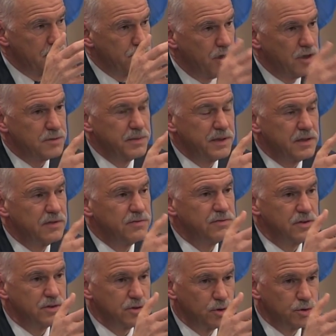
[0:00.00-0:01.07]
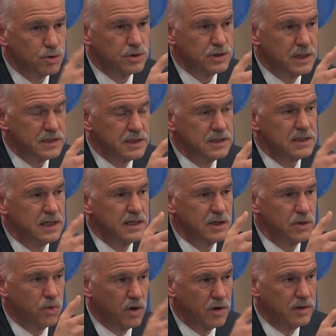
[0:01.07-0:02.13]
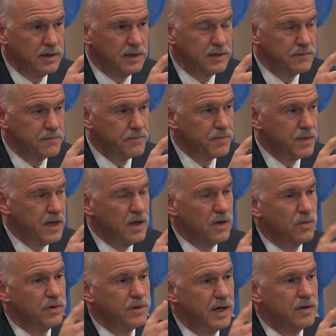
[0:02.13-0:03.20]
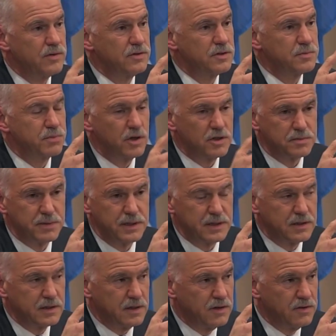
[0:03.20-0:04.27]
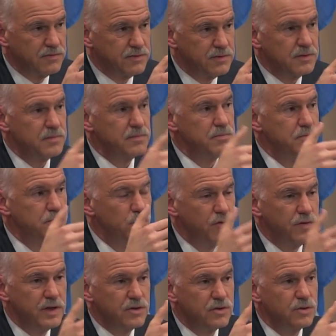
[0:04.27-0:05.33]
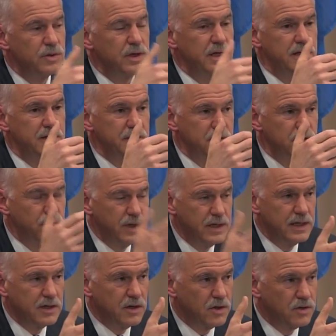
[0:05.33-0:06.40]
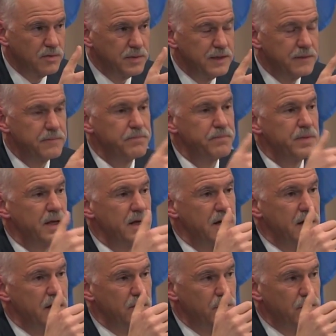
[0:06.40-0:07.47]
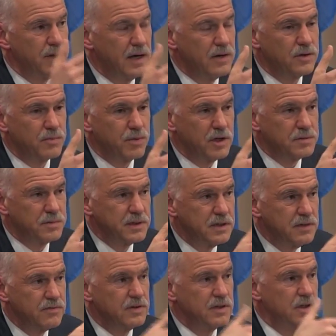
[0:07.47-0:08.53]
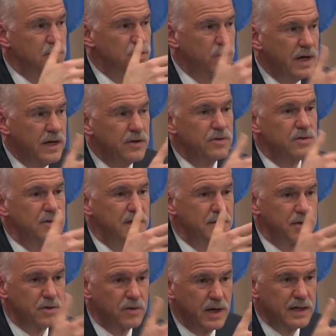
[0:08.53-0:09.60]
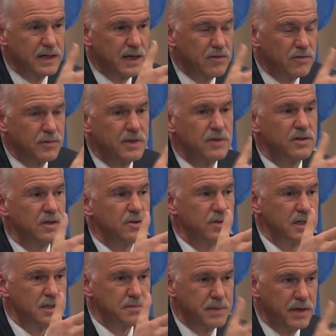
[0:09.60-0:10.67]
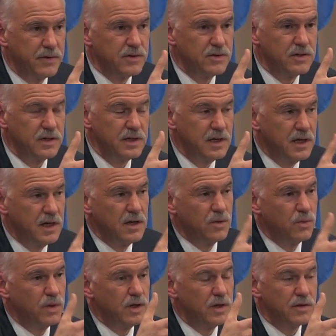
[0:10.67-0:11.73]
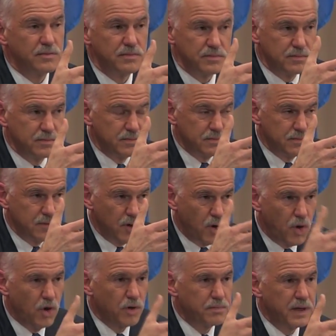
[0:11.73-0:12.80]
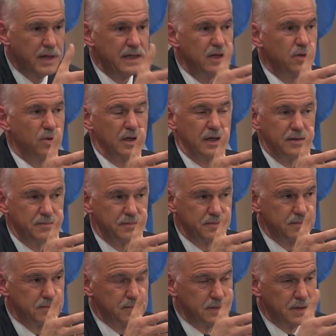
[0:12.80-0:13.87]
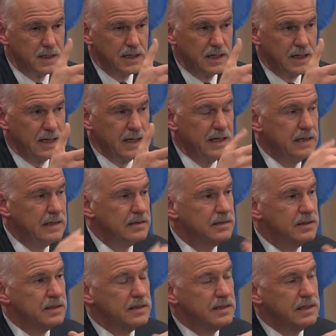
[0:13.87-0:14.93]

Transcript: prospect of social justice and equality, without this prospect of moving to a green economy, without the prospect of greater democratic governments and transparency where all pay equally, and